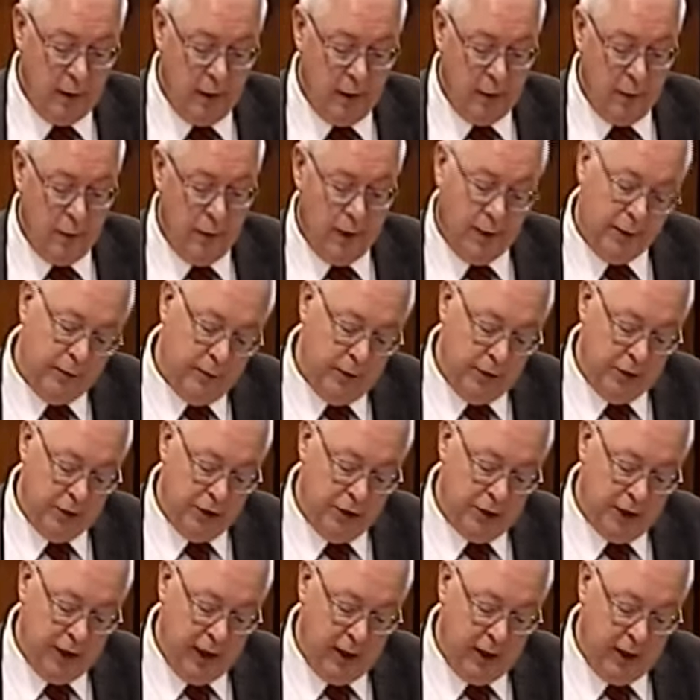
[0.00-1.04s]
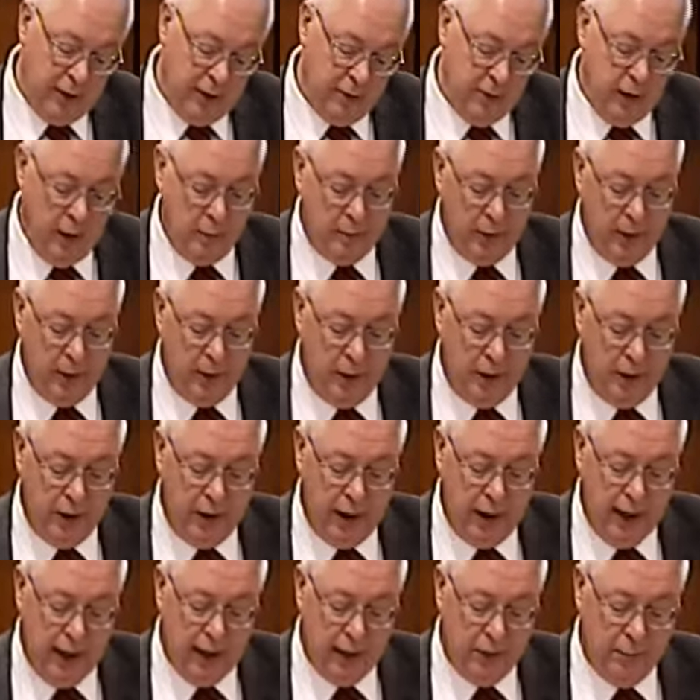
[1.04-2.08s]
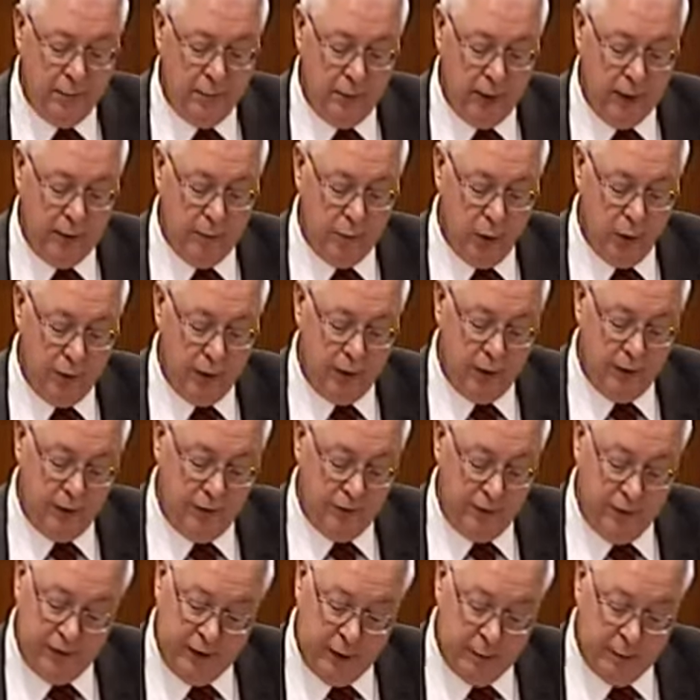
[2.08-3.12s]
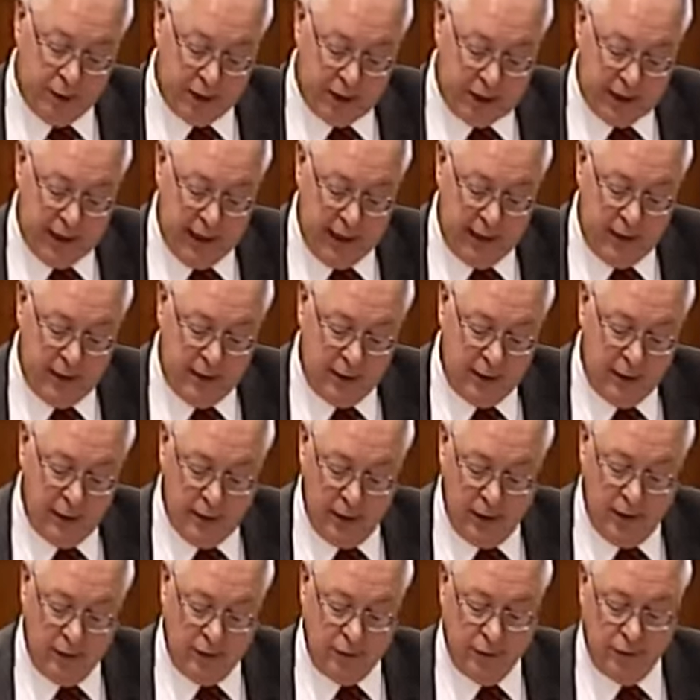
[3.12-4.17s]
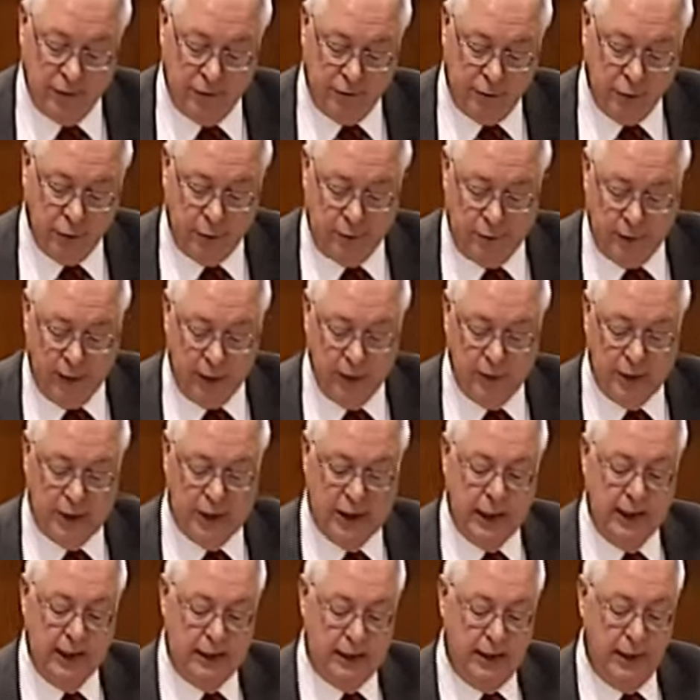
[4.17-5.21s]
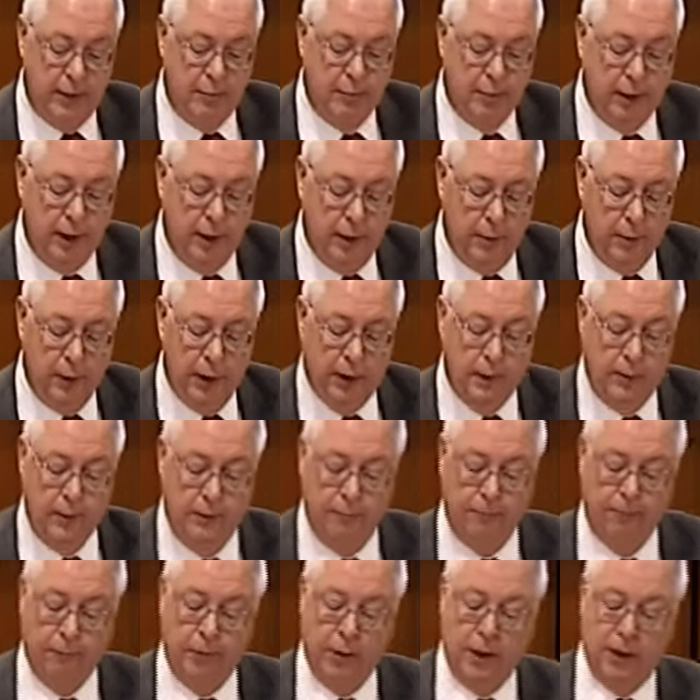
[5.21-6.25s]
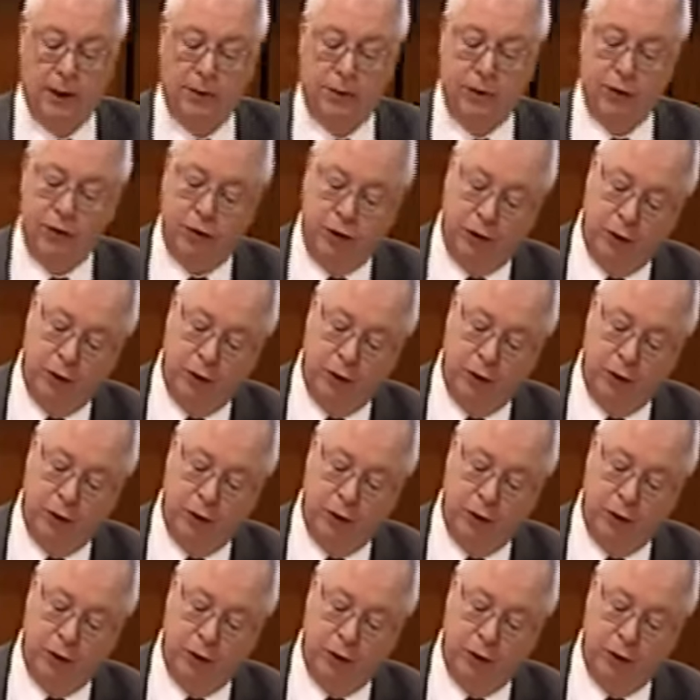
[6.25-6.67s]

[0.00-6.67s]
We are reducing wraparound care by more than 50% from £4.60 per hour to